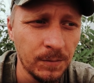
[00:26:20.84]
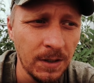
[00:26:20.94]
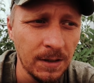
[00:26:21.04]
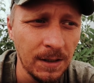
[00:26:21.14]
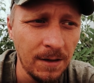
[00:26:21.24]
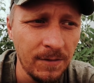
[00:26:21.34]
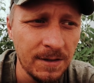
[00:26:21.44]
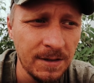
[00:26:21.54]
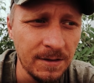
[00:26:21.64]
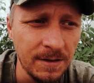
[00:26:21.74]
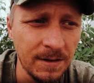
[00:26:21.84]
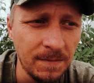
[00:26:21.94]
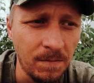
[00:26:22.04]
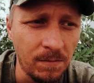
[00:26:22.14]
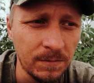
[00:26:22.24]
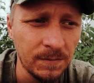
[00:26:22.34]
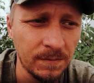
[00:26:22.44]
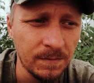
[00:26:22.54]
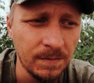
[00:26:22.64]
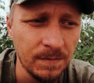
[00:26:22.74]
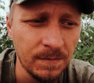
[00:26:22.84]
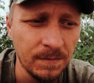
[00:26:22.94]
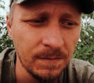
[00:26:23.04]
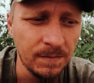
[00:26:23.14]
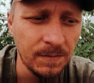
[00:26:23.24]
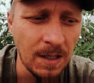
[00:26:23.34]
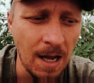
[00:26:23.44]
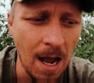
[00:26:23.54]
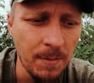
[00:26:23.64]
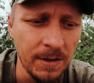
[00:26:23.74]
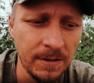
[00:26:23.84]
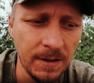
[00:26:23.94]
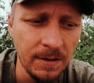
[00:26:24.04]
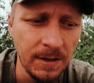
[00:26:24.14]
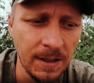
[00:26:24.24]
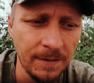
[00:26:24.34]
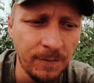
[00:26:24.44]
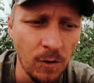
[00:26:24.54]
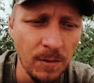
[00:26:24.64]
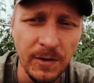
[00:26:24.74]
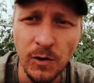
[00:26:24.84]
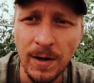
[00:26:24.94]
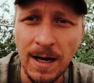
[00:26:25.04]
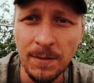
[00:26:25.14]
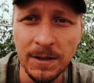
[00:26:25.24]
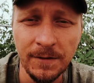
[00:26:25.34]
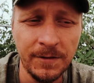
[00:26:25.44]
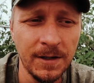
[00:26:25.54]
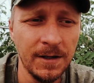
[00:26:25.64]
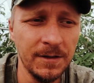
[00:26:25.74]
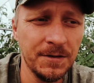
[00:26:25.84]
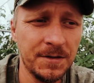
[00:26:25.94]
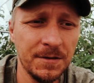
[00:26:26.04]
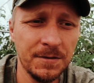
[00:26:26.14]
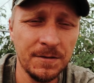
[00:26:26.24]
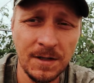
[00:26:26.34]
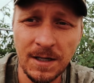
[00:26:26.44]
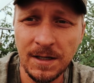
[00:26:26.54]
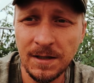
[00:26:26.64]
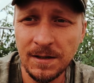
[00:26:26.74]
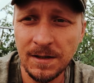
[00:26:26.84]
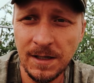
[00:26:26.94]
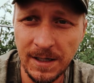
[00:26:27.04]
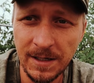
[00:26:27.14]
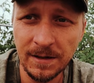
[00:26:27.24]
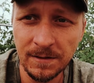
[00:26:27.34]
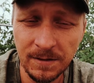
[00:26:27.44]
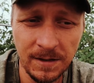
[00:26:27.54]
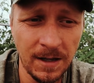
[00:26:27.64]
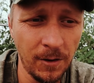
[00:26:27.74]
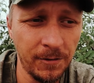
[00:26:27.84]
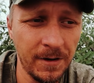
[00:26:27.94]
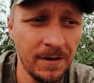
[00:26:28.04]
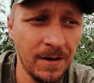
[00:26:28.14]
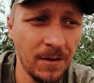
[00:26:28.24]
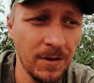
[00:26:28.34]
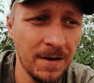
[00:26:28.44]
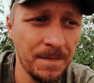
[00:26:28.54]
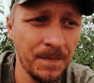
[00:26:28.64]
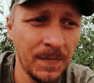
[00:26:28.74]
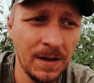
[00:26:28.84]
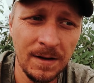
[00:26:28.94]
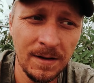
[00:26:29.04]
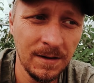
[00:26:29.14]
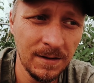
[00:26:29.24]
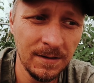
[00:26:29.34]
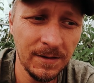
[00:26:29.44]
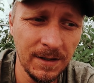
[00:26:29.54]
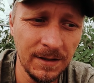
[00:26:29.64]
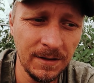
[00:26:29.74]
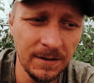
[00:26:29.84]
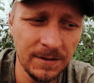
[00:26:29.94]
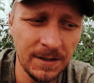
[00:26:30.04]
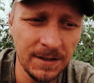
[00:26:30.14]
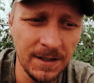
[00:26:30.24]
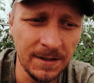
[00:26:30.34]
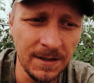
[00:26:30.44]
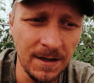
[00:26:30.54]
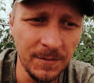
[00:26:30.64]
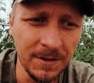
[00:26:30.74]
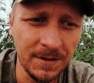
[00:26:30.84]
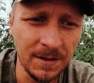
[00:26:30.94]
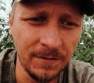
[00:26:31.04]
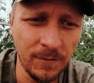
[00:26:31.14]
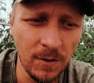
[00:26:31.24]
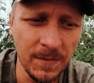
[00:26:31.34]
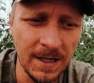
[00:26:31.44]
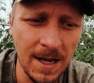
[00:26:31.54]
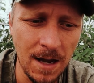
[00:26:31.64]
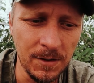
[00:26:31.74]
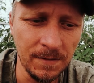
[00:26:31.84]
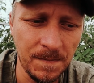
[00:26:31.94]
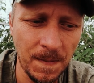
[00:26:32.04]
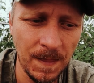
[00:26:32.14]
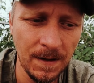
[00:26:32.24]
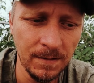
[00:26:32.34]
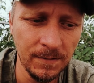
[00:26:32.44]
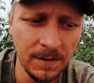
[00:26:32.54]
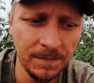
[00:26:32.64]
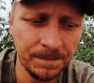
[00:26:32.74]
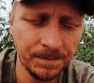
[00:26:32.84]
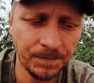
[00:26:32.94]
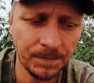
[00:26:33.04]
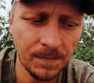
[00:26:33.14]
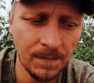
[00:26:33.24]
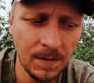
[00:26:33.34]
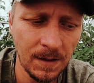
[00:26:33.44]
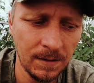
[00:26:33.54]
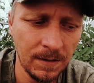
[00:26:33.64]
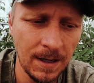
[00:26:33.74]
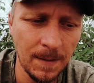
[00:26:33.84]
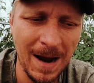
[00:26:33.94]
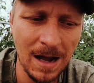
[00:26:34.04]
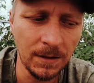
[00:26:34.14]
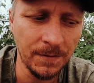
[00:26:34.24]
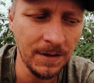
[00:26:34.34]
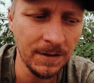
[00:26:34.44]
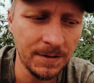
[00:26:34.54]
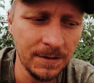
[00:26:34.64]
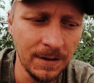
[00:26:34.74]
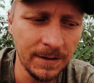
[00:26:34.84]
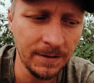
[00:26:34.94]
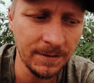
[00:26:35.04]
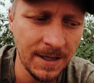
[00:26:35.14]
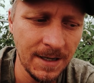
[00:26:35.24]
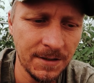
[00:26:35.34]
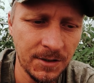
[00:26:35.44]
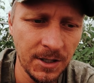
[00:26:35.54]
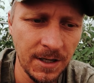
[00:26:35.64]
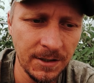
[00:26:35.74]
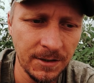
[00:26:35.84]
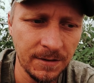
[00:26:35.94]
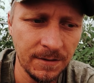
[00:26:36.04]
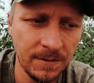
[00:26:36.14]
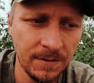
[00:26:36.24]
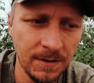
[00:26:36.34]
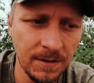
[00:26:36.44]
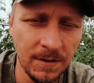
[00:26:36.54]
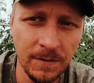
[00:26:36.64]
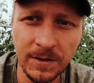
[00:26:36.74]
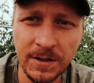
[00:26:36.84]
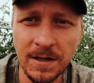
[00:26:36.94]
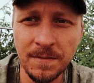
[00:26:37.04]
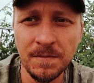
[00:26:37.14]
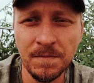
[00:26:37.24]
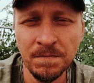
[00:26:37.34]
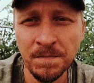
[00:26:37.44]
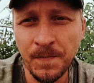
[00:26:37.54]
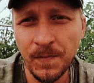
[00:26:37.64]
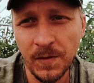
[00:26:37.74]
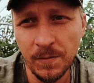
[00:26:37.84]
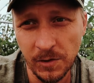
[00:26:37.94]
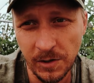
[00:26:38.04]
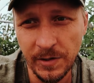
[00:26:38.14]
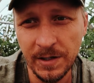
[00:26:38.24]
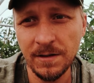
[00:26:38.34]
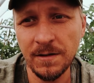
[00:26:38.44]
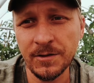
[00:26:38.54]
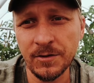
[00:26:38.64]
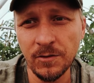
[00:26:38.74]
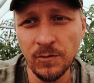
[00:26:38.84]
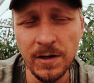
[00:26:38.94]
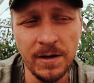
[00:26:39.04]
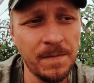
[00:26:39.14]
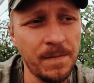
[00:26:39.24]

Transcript: But a lot of this is a habit, you know. You got to form a new habit. If you're not used to eating healthy that way, then you know, it's going to take time. You just got to form that habit of and a palate thing too, like your taste change over time. The more you eat a certain way,